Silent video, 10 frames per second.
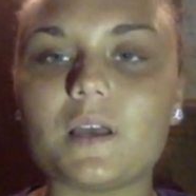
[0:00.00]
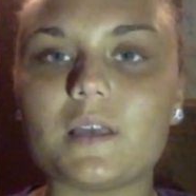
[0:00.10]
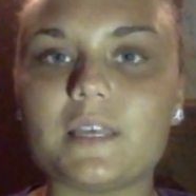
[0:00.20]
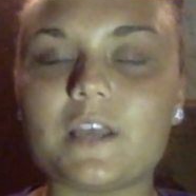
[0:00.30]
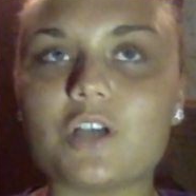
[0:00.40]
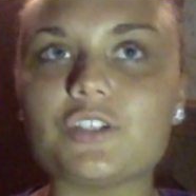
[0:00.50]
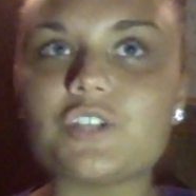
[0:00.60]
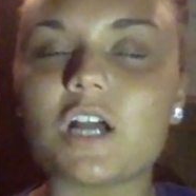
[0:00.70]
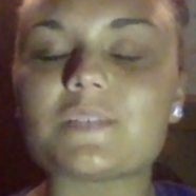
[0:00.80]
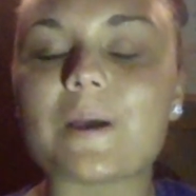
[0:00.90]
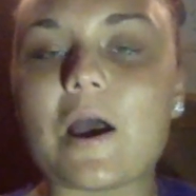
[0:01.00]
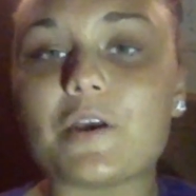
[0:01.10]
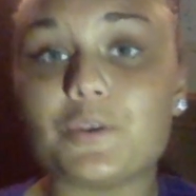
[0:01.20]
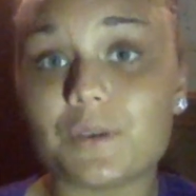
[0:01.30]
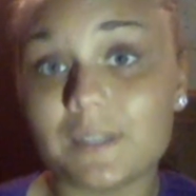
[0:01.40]
He also talked about how
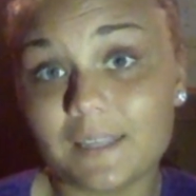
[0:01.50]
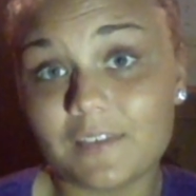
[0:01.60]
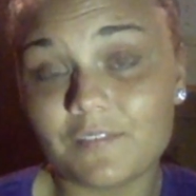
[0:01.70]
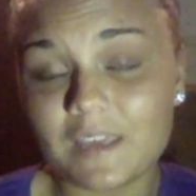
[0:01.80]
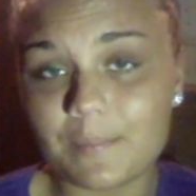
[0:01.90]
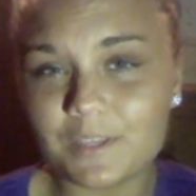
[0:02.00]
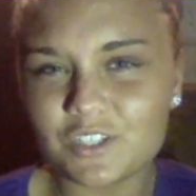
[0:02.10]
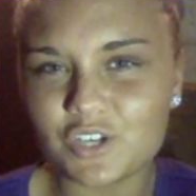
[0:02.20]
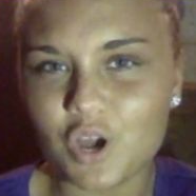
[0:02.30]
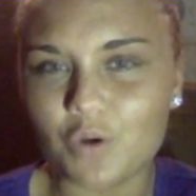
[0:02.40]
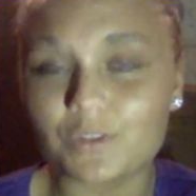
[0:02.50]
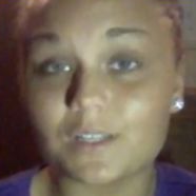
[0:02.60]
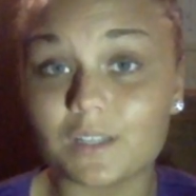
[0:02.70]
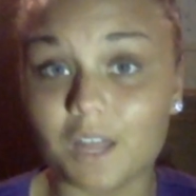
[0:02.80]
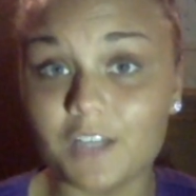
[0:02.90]
you could leave campus to go
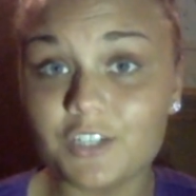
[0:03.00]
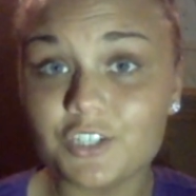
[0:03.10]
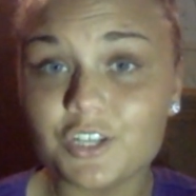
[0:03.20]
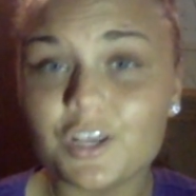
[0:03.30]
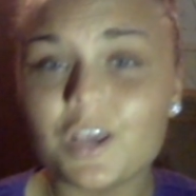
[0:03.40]
to lunch